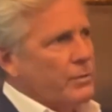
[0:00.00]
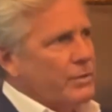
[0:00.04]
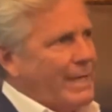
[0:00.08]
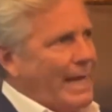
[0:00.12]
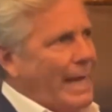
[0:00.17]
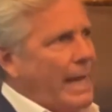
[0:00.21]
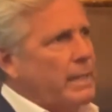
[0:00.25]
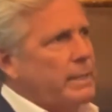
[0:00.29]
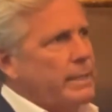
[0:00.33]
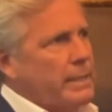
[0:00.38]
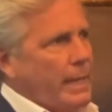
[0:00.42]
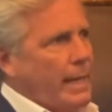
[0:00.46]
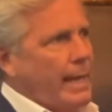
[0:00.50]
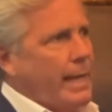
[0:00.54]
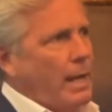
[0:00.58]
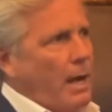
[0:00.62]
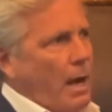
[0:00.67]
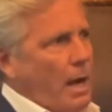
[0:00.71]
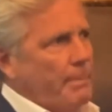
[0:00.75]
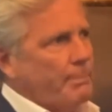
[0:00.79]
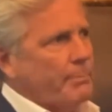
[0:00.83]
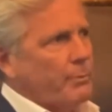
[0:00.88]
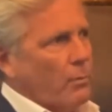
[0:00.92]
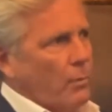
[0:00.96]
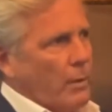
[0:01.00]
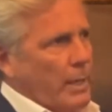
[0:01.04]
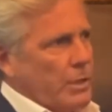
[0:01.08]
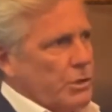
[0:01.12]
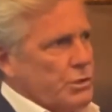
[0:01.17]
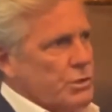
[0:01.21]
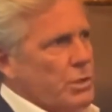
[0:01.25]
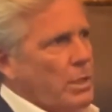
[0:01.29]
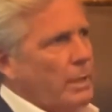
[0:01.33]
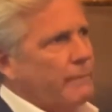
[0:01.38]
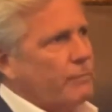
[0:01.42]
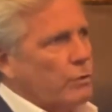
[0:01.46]
their day-to-day
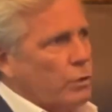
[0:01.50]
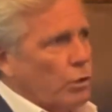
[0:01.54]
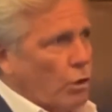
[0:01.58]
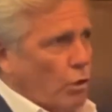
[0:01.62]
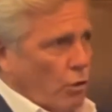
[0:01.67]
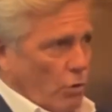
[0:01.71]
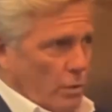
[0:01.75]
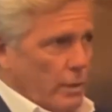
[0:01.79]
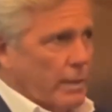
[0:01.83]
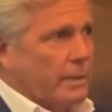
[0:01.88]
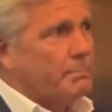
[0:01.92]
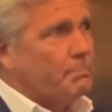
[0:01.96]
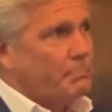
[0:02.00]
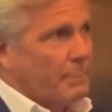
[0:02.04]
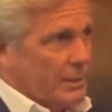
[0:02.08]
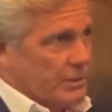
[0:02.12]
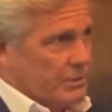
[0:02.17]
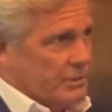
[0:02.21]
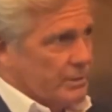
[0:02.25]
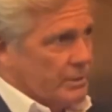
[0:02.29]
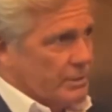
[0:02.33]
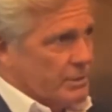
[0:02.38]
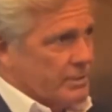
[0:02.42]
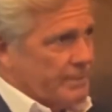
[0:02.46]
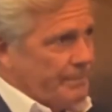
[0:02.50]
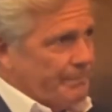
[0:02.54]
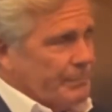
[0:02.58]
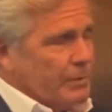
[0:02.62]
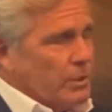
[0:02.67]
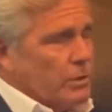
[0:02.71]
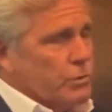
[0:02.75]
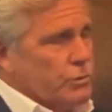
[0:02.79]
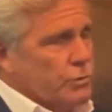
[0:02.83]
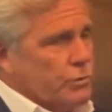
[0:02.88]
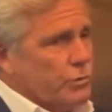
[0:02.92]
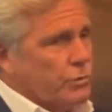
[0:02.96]
operation of their current business
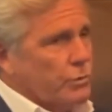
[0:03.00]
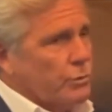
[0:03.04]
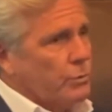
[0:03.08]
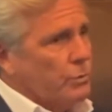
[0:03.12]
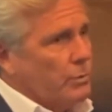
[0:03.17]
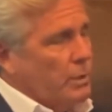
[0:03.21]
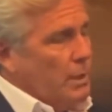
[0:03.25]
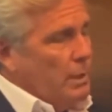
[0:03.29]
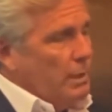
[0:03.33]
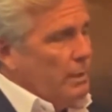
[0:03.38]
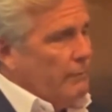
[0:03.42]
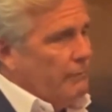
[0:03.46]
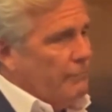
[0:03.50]
to